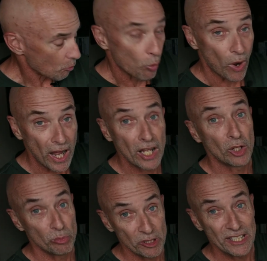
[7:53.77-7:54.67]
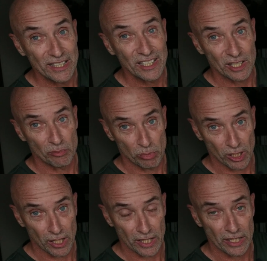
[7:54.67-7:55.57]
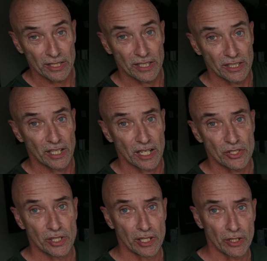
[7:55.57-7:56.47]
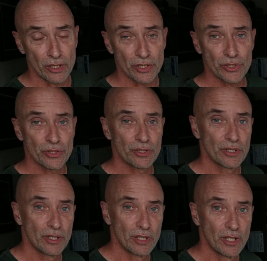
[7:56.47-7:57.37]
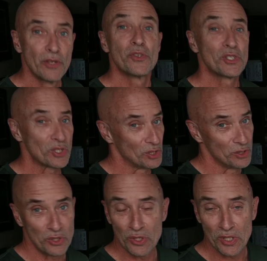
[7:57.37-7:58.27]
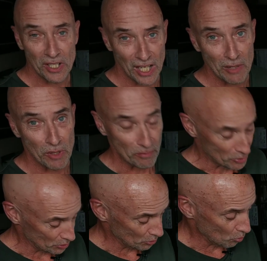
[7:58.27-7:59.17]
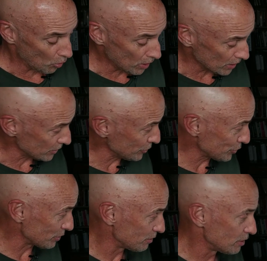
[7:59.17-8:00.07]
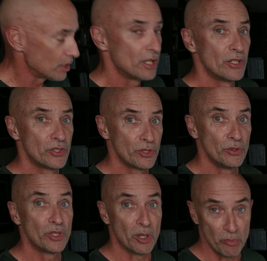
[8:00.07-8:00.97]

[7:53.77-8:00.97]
while being compliant and catching errors. The solution they came up to was to